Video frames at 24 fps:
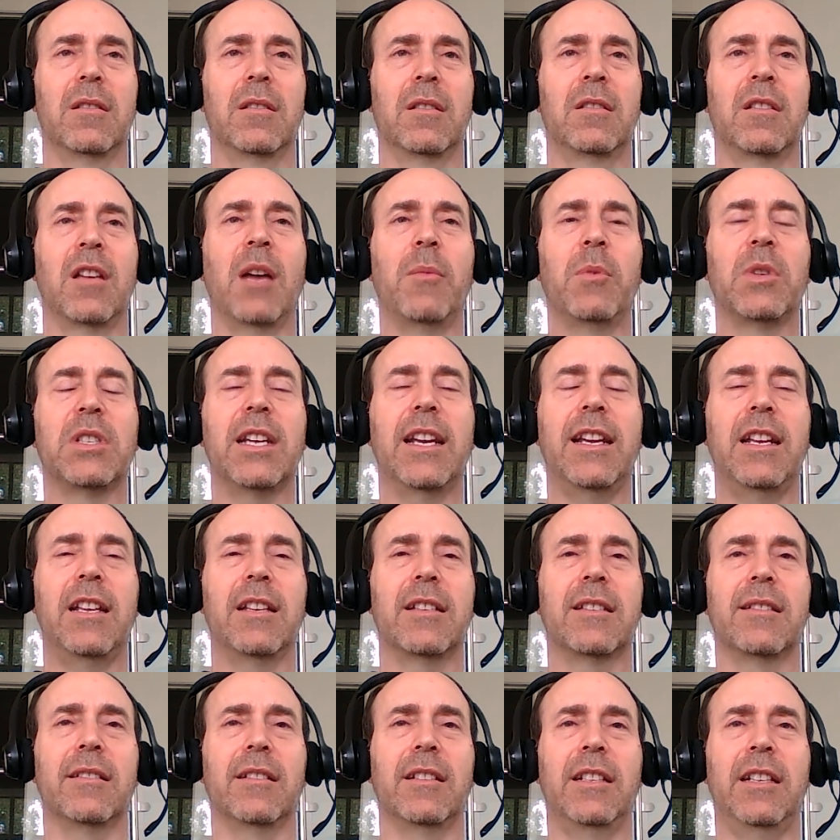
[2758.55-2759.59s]

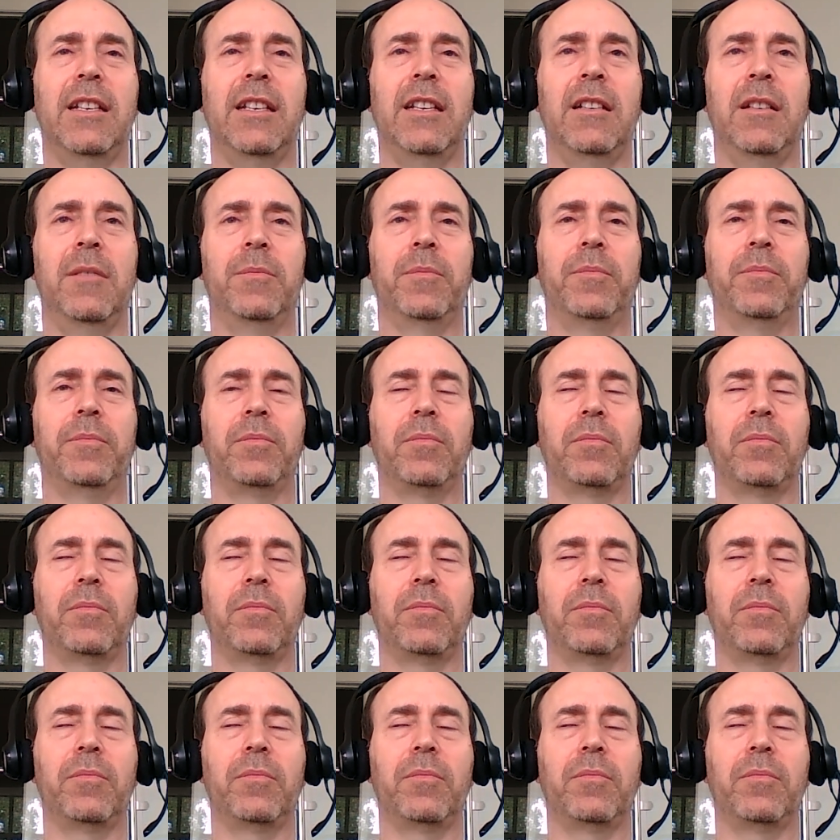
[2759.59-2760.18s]
simultaneously